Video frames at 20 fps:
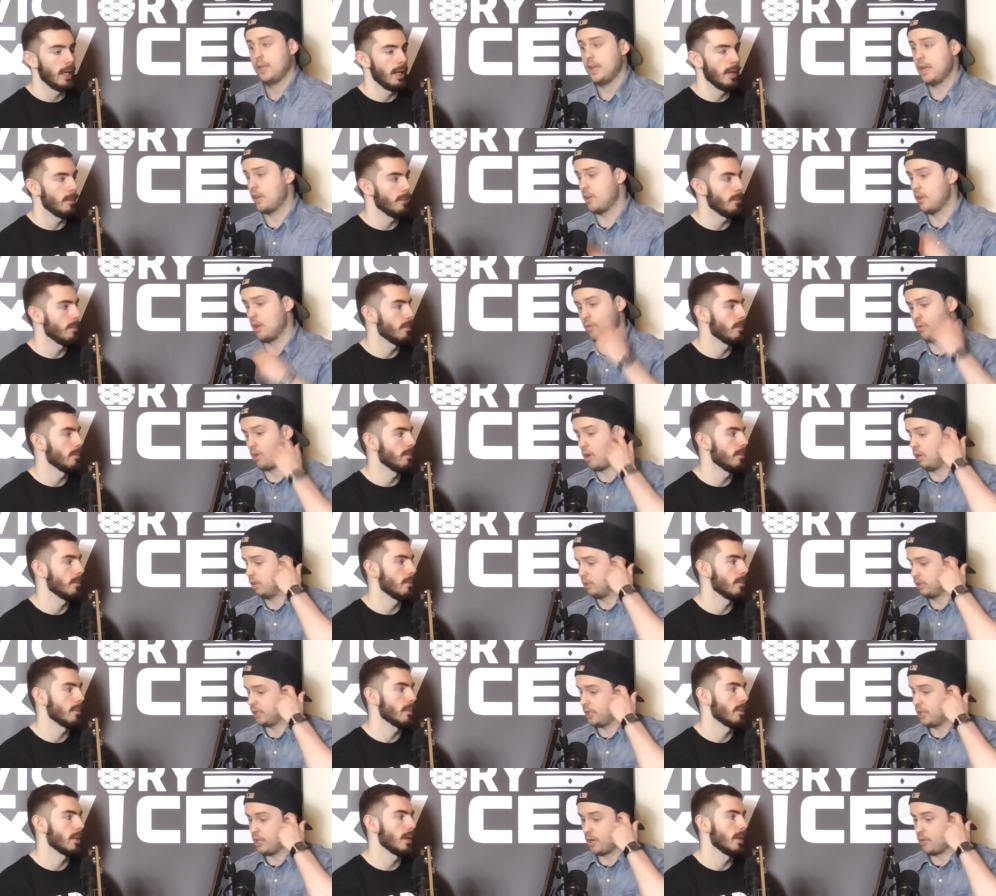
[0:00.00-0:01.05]
Speaker 1: Yeah, you're not
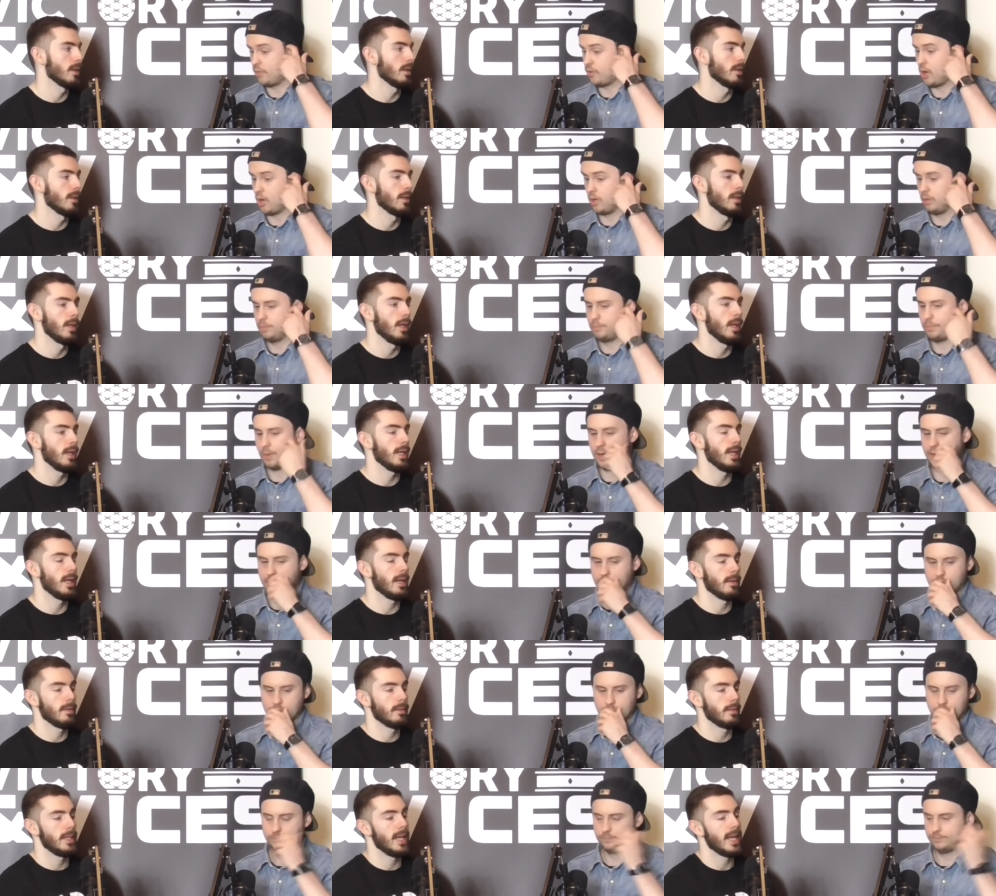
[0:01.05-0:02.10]
wrong. You're not wrong,
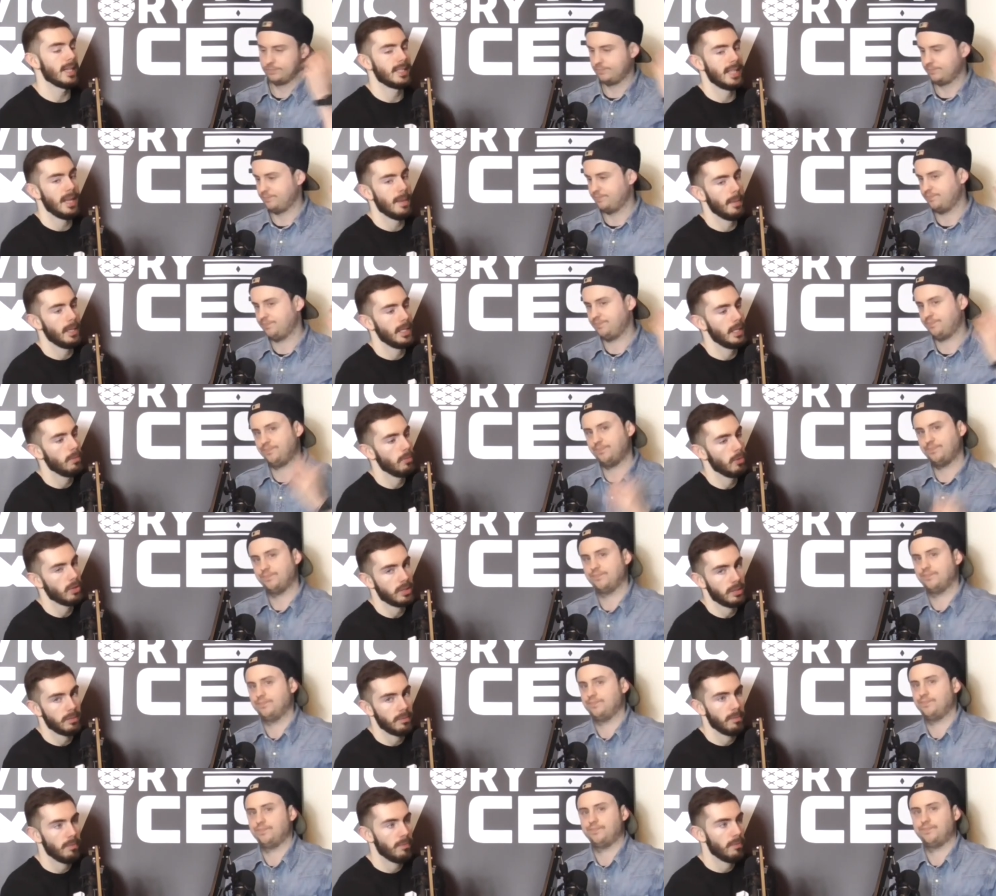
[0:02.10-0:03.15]
but yes, their money
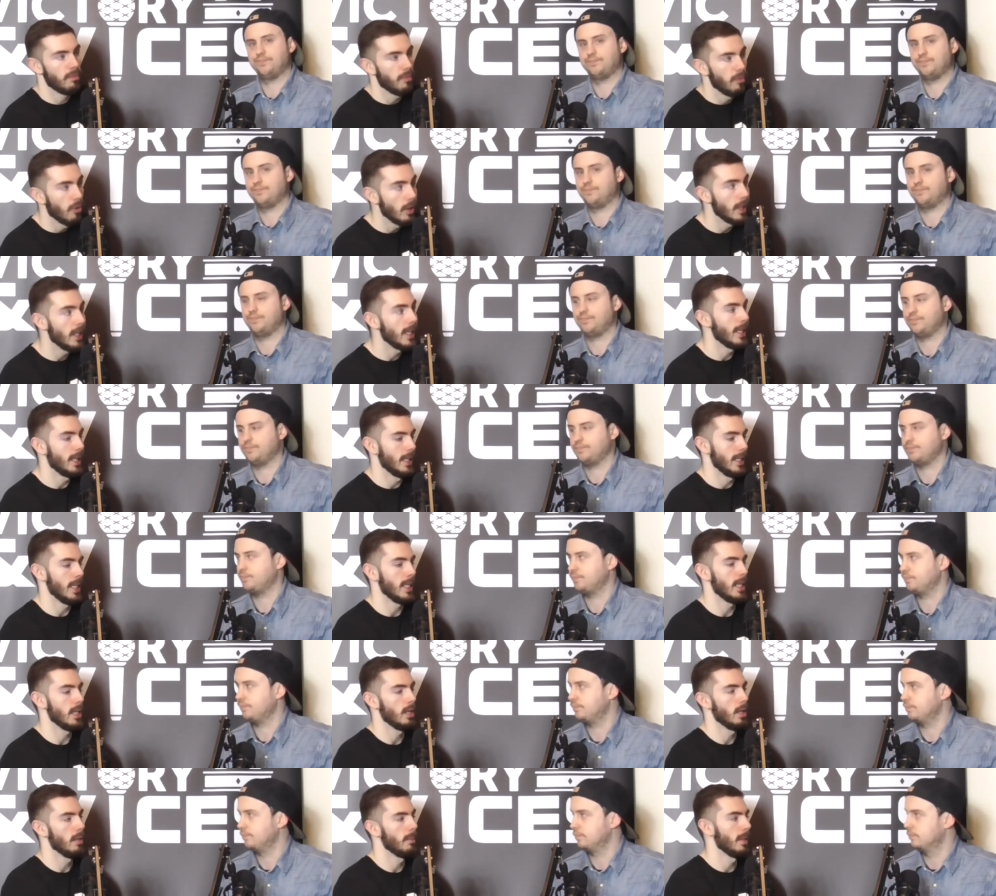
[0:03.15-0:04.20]
wasn't fully
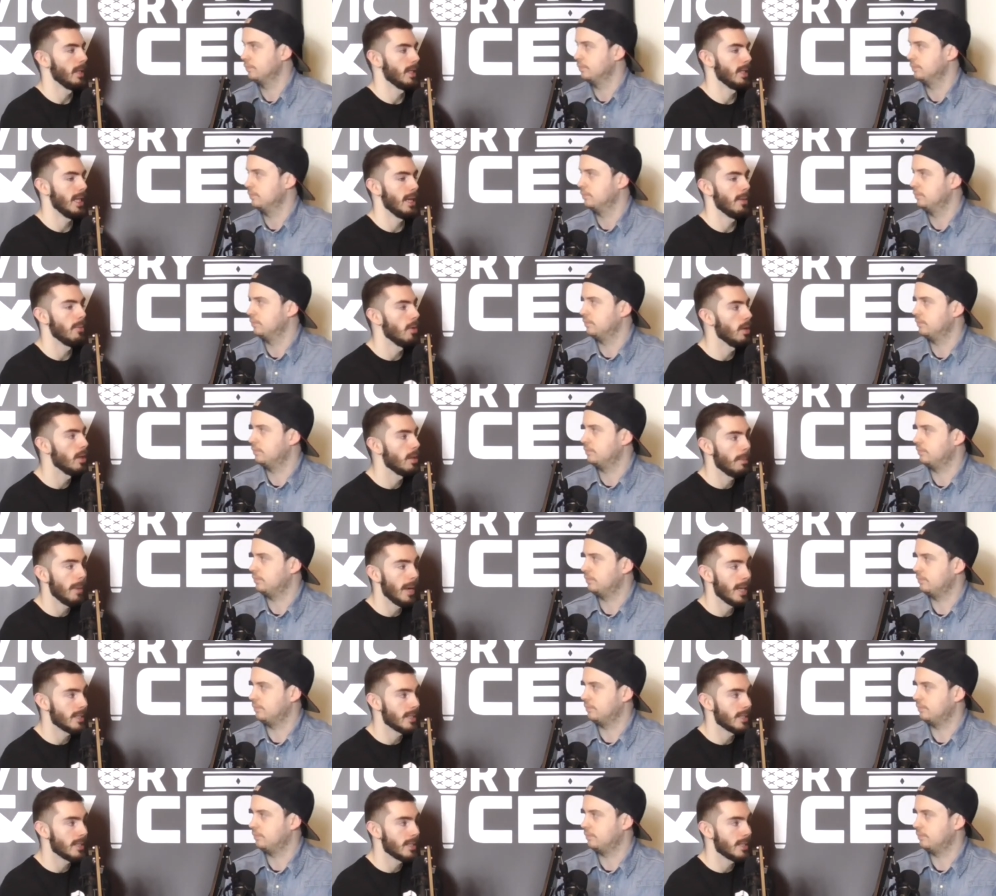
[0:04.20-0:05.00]
legal, but they were the